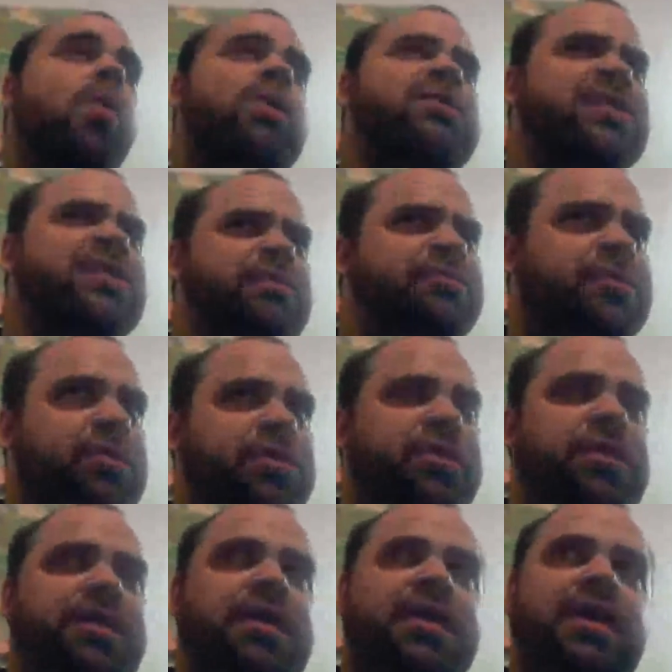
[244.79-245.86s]
One step
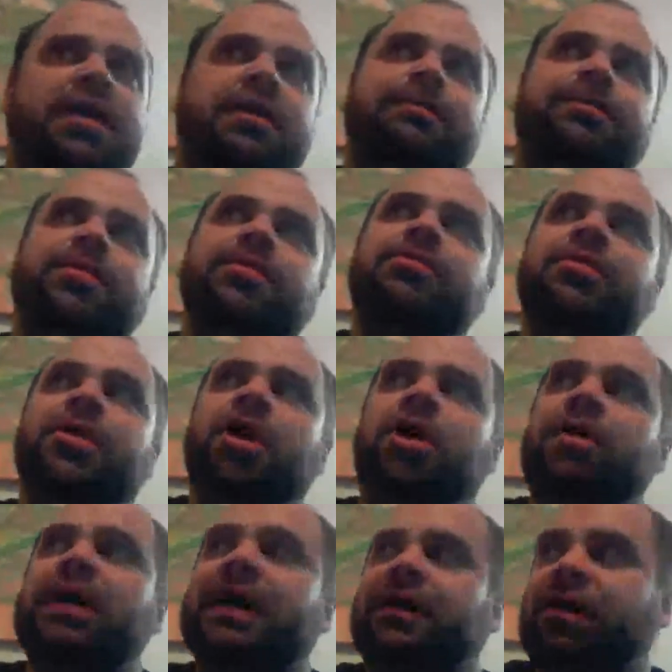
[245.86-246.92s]
further,
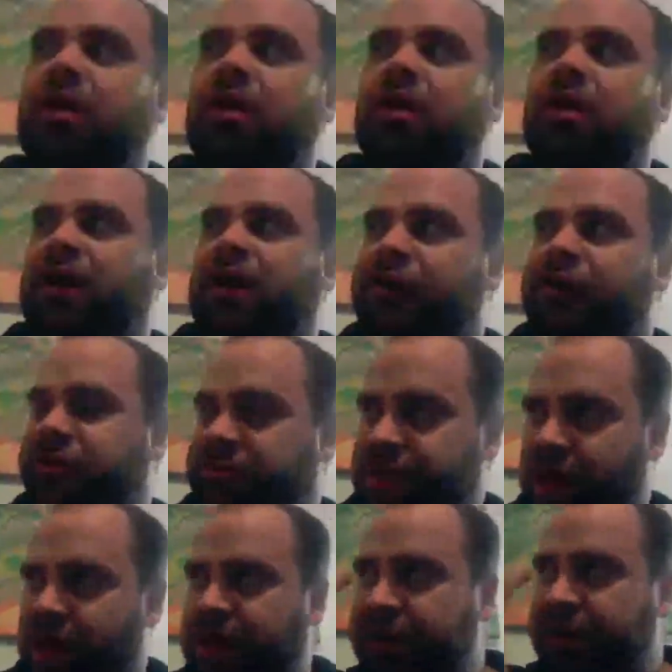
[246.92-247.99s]
Foucault in The Archaeology
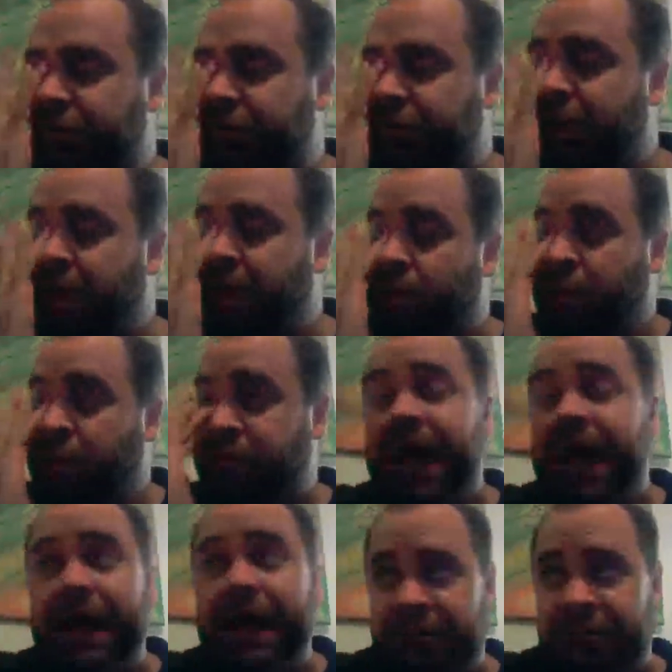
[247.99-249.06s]
of Knowledge, which
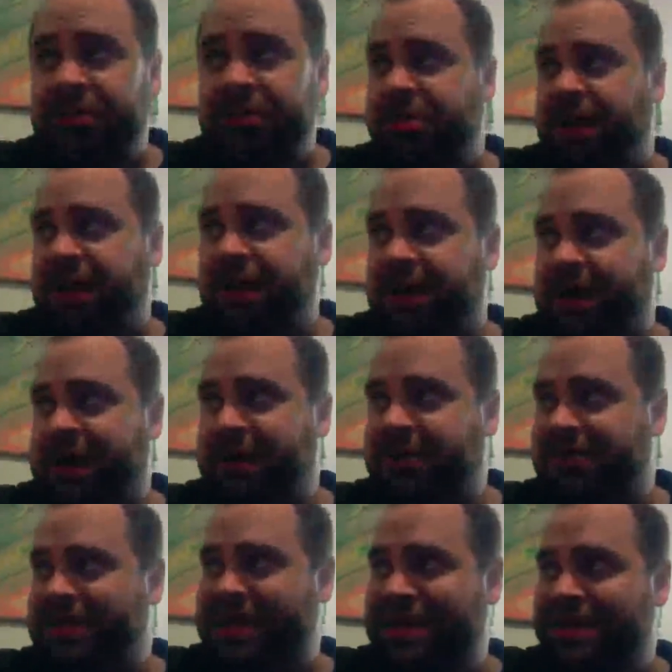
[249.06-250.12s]
again, if Lindsay
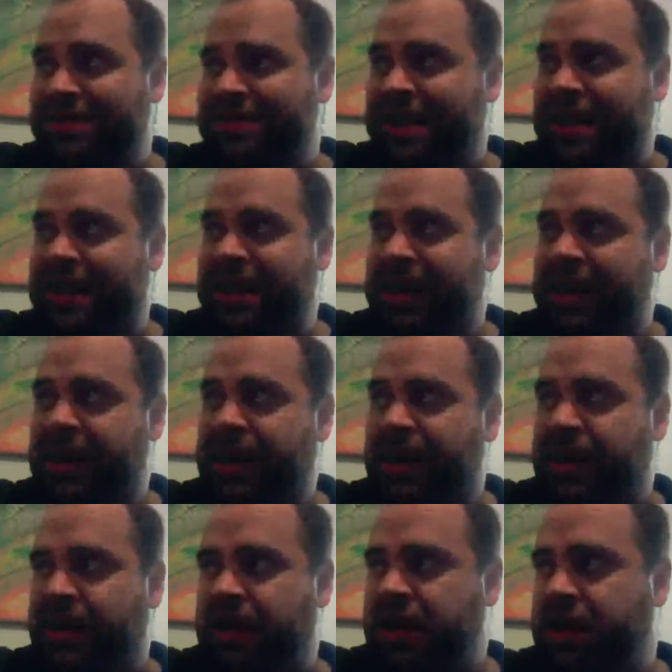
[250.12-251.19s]
Ellis is
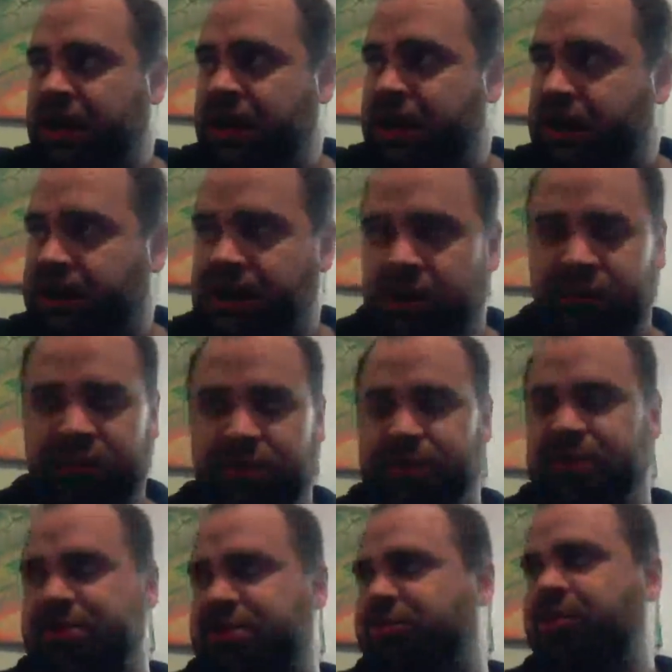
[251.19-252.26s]
a
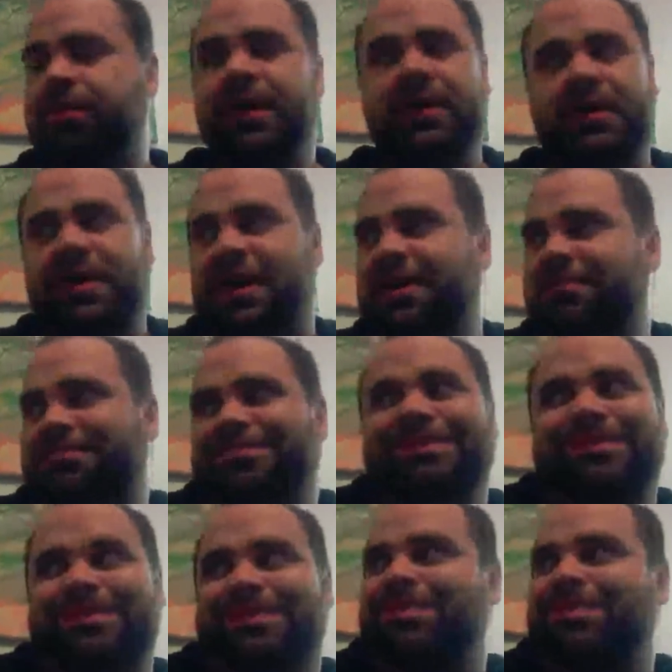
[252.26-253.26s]
literature person, she might not